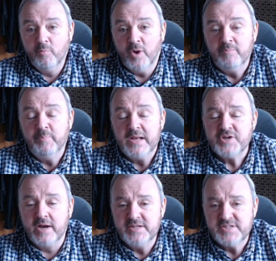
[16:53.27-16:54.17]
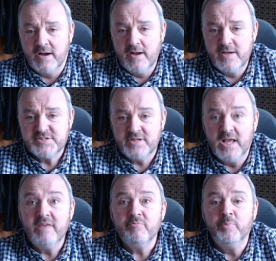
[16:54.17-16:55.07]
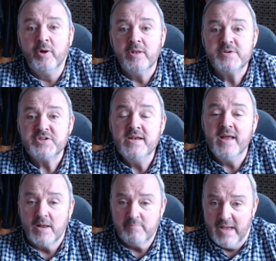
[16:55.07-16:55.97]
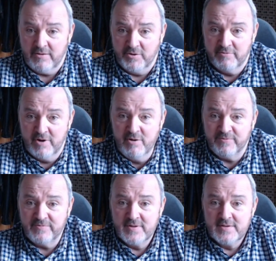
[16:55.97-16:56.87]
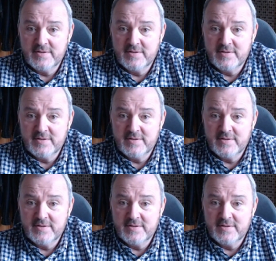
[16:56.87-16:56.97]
with big chunky tyres. He even put the machine gun mount on the roof